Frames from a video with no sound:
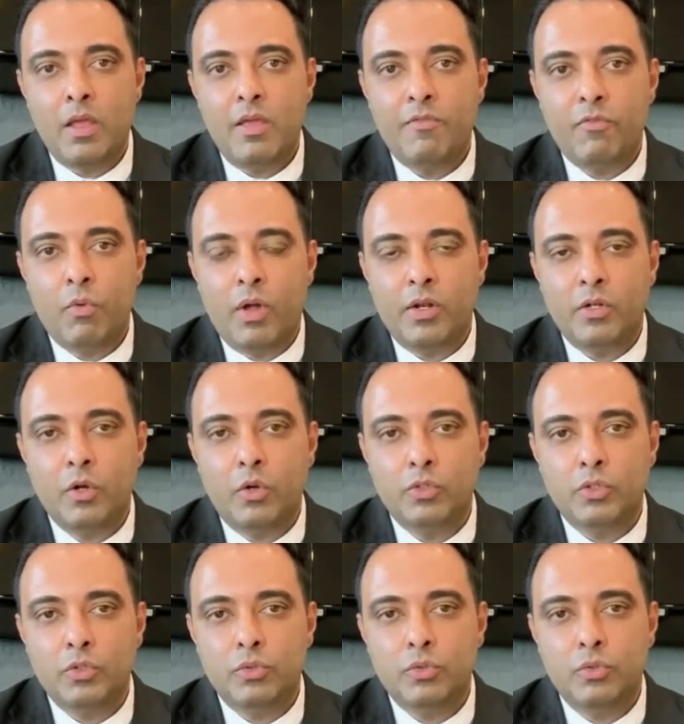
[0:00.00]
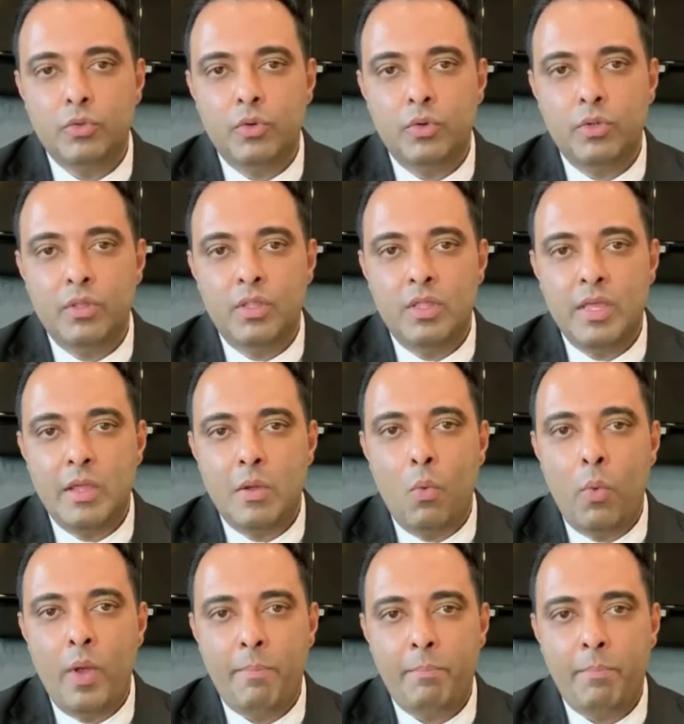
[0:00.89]
If one goes to the
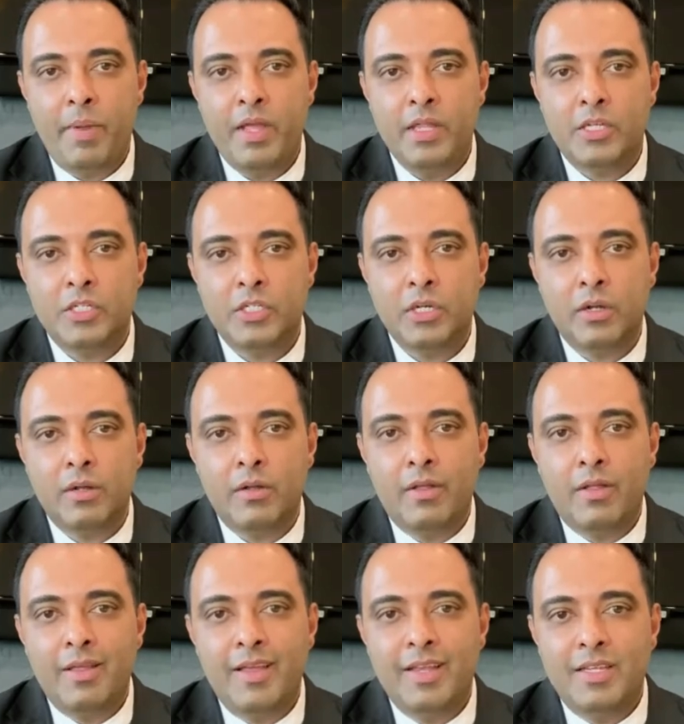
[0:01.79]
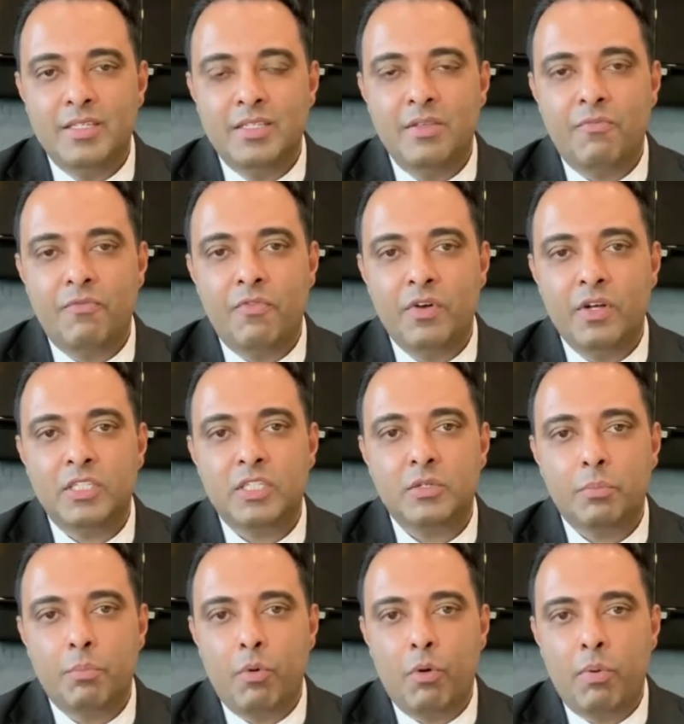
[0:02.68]
web page, it is the
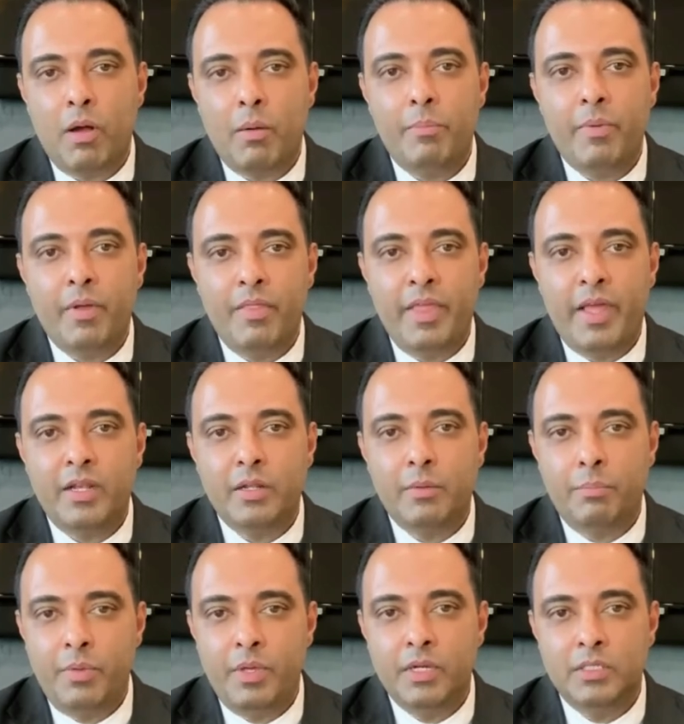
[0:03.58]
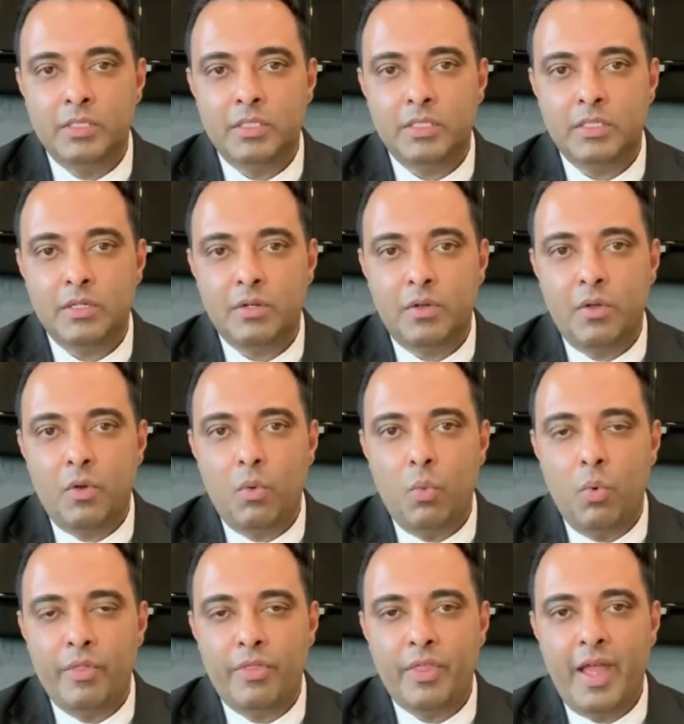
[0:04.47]
first pop-up that appears
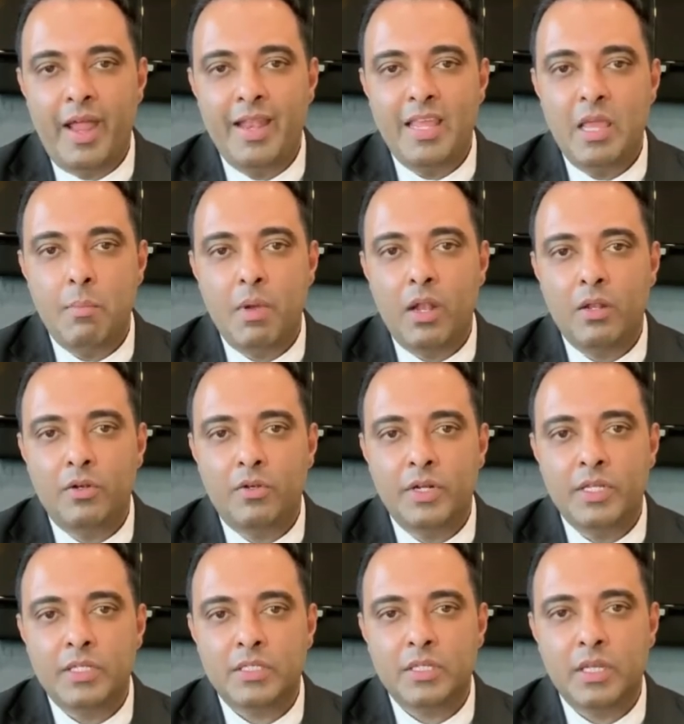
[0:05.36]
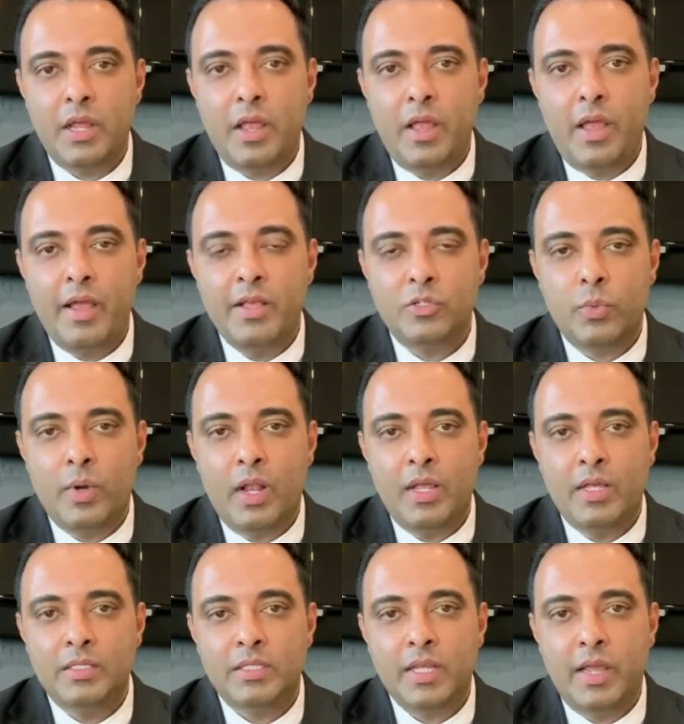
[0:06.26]
with an email address as
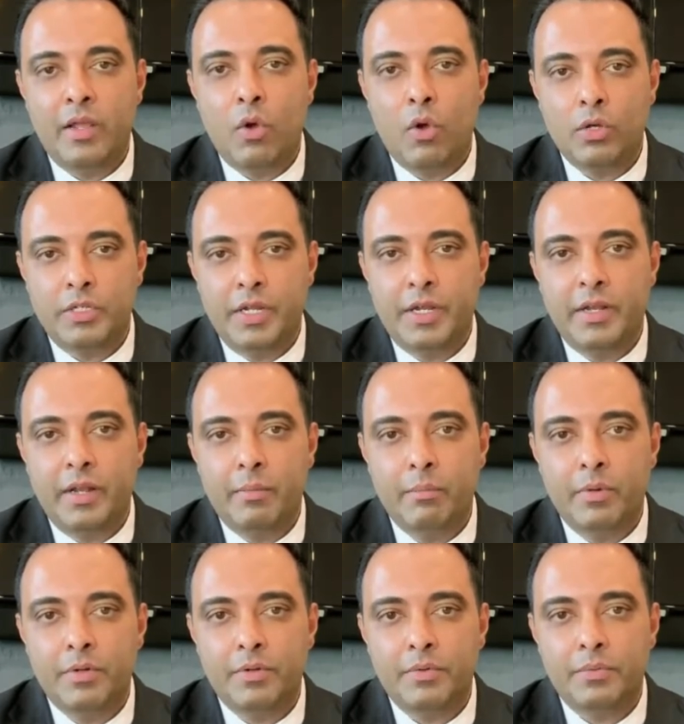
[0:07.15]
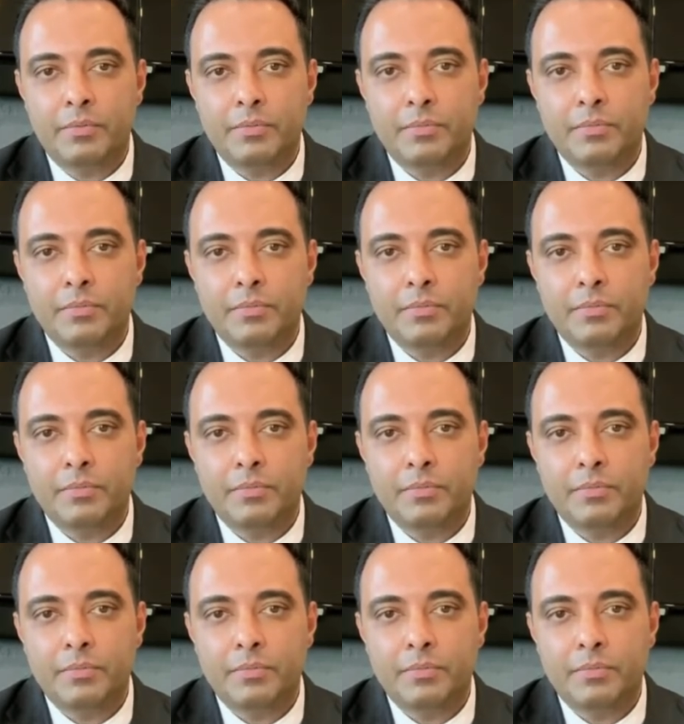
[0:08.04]
well as a contact number.